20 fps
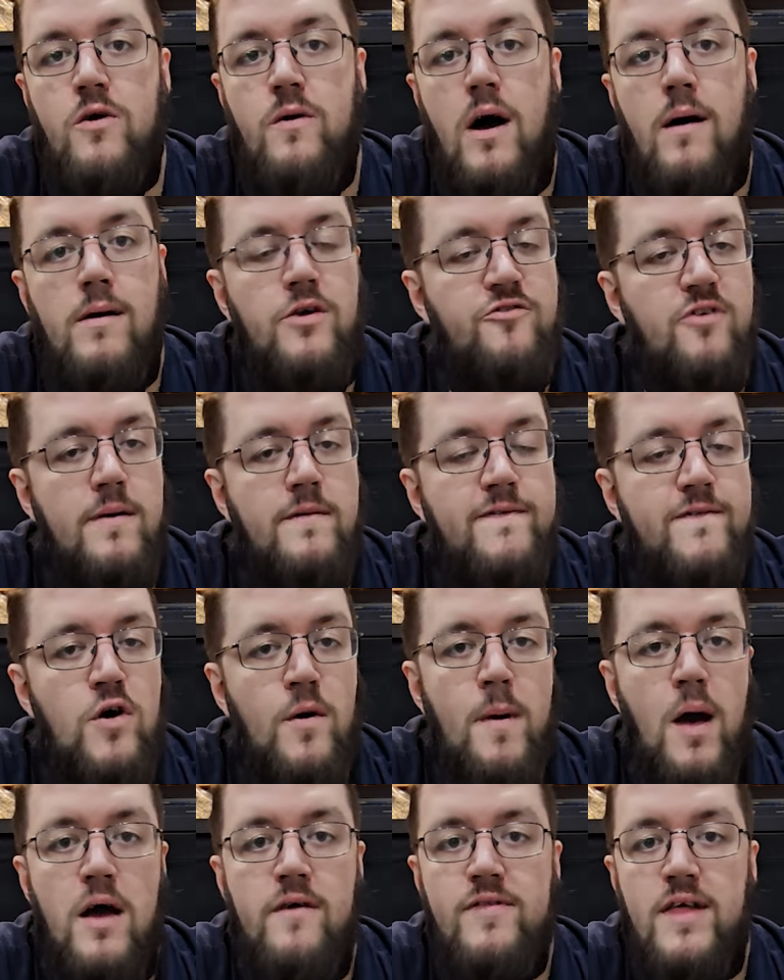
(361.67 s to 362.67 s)
I'm going to try and film
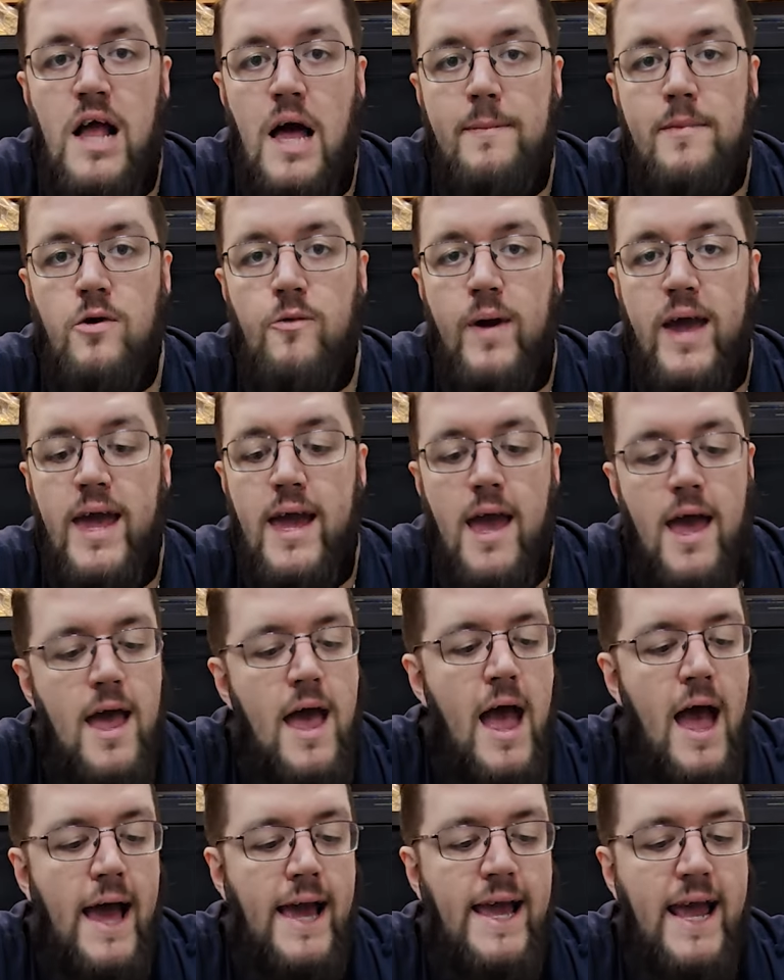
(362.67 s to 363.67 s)
it over the coming week
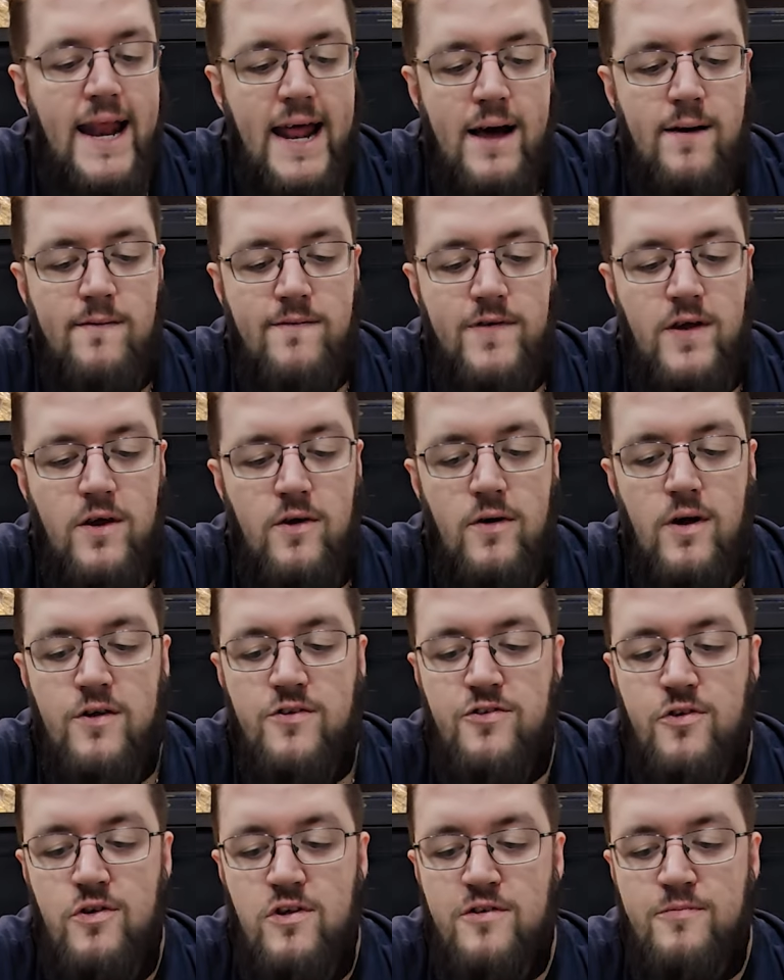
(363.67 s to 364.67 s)
and get it out for you as
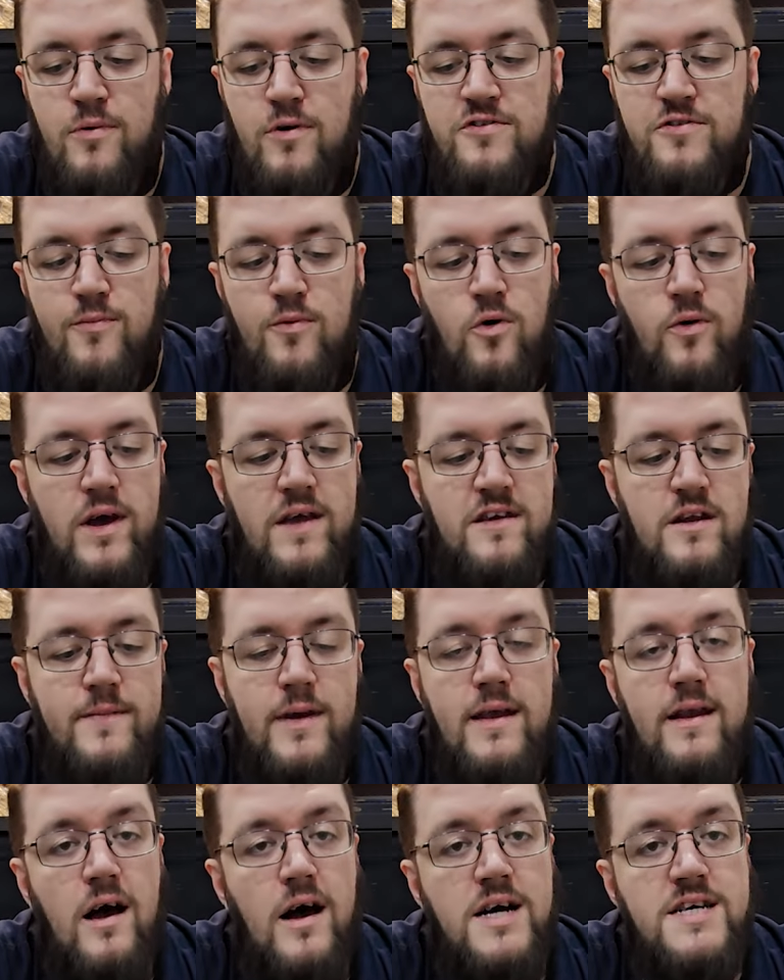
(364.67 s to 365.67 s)
soon as possible. It's going to
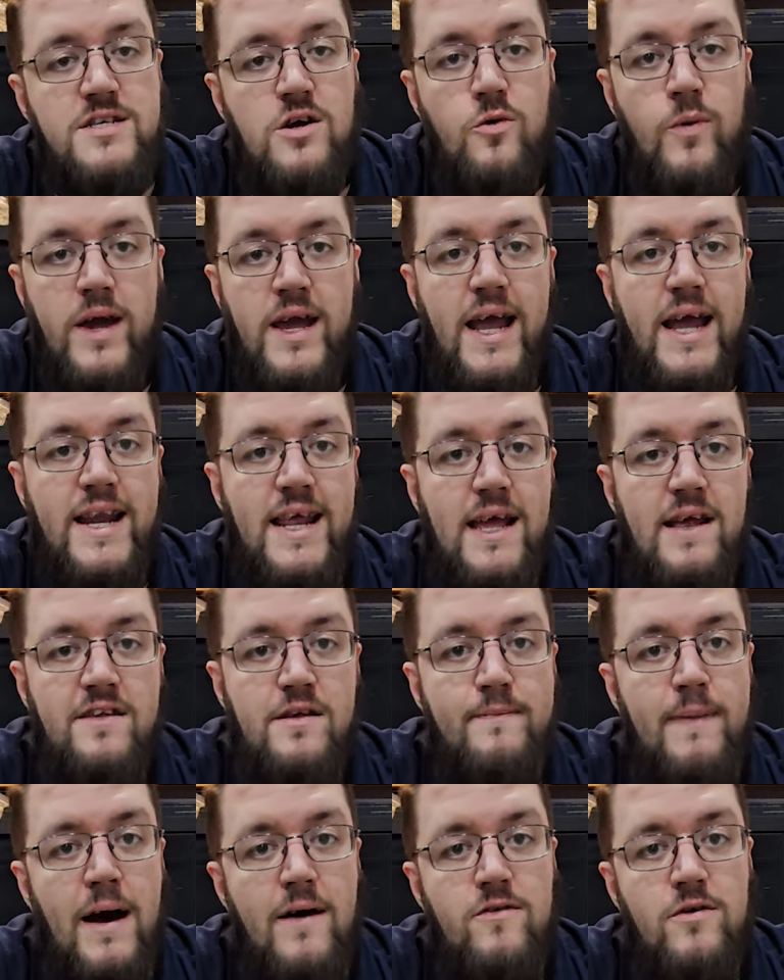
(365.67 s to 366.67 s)
be nice, quick and easy
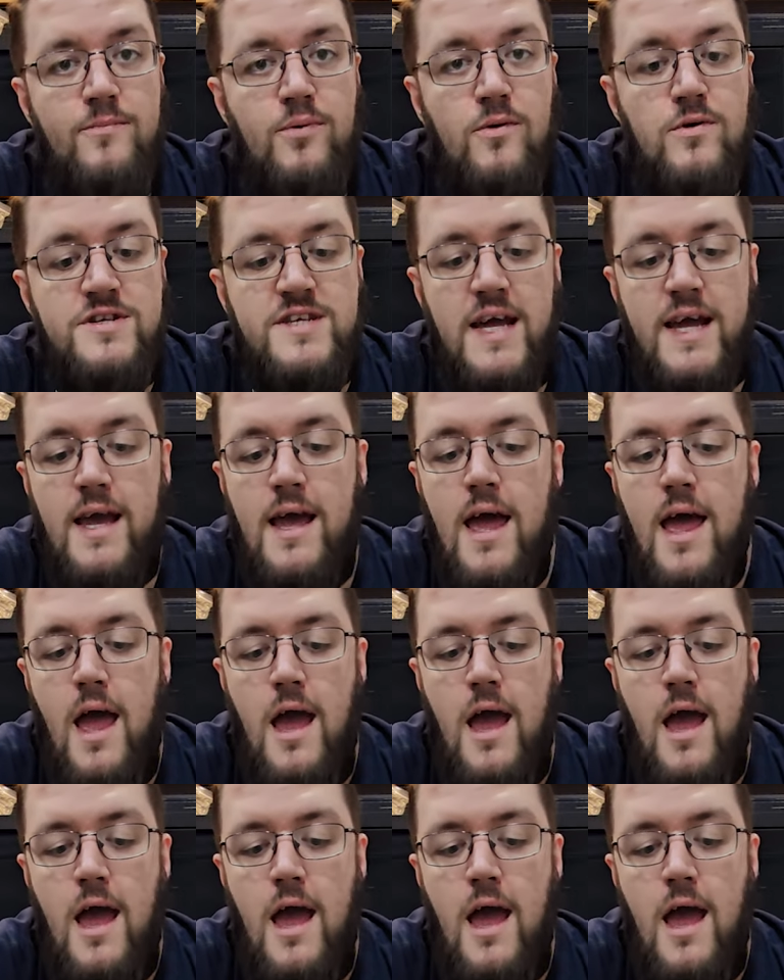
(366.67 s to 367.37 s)
battle reporting.